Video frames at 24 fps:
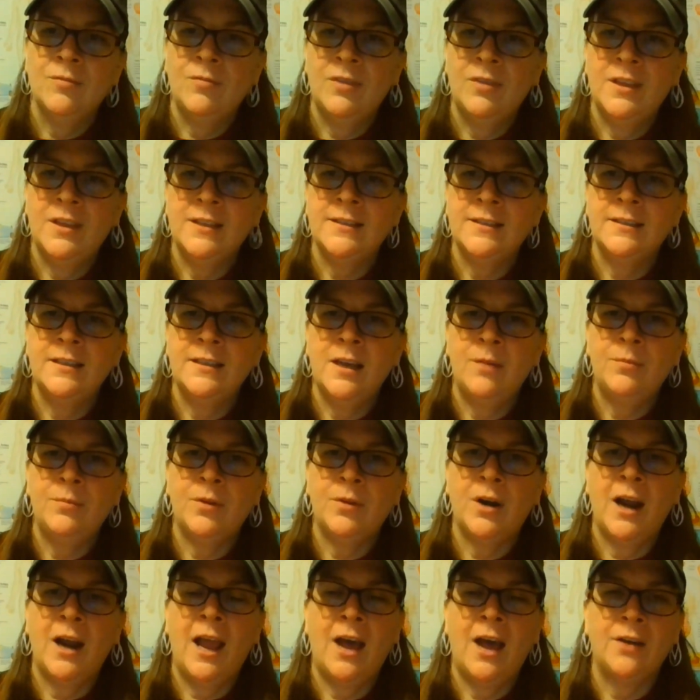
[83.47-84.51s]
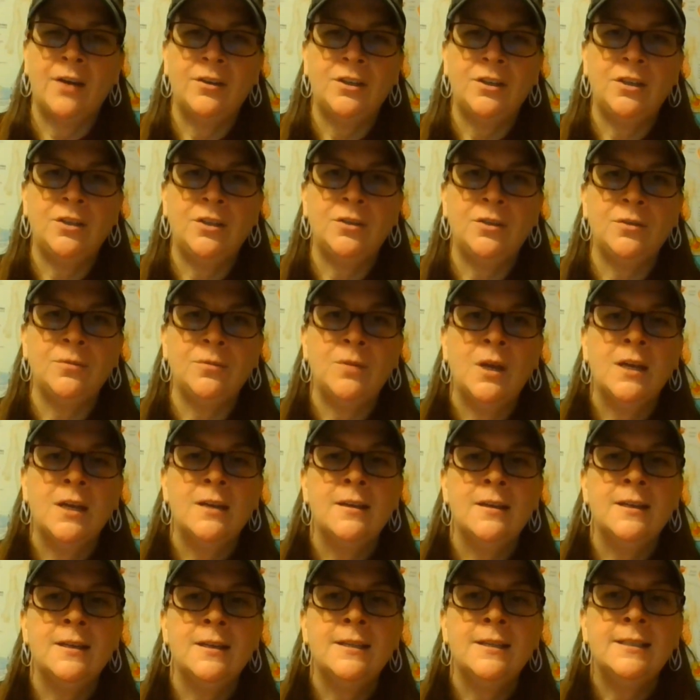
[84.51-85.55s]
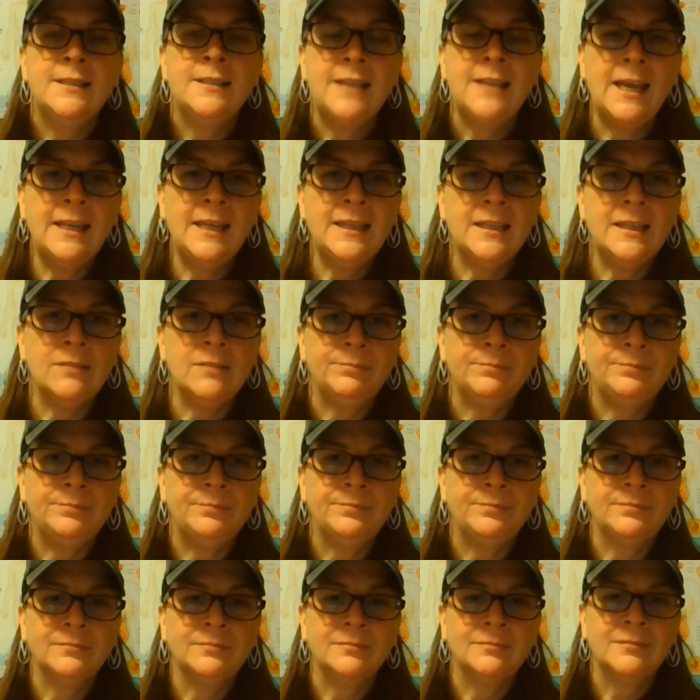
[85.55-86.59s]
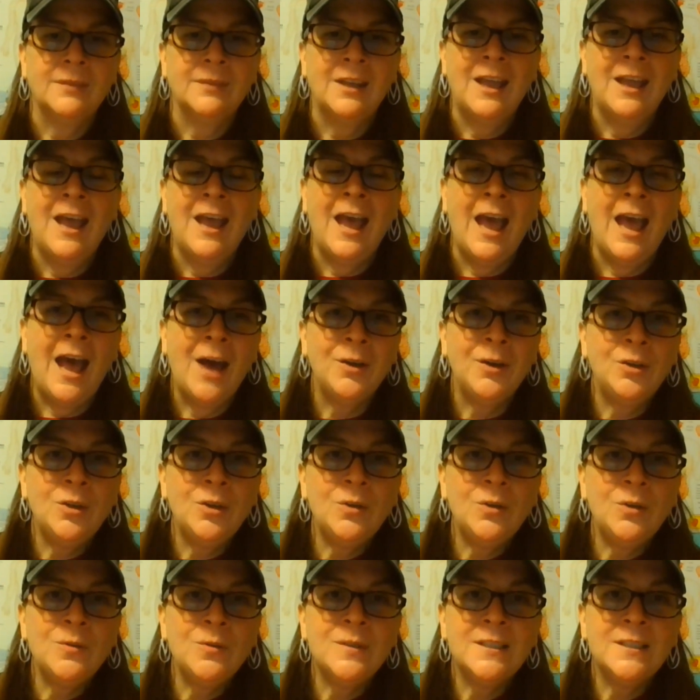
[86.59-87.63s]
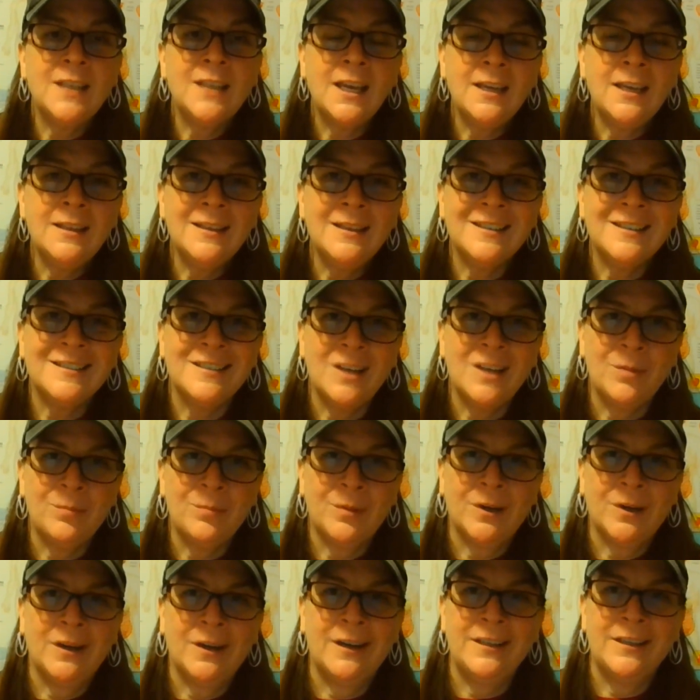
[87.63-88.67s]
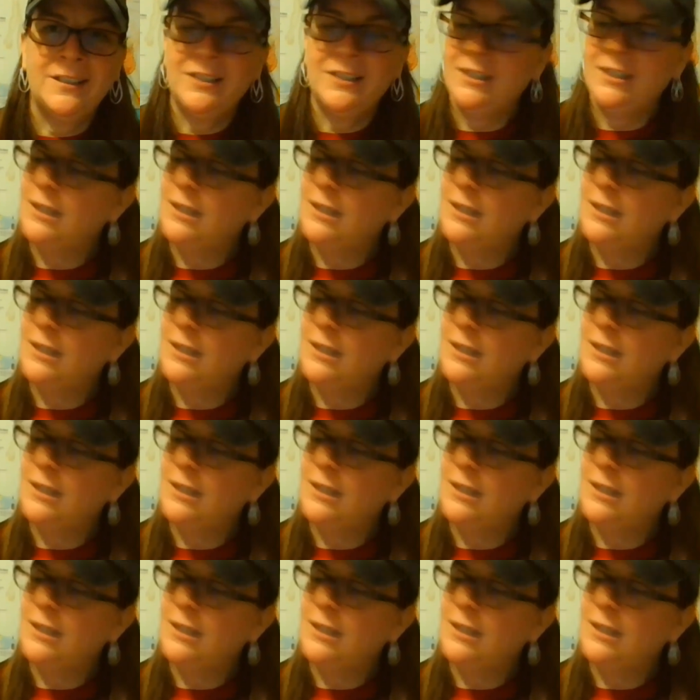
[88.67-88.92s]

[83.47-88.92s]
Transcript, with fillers: this number, how do you say that? How do you say this number? And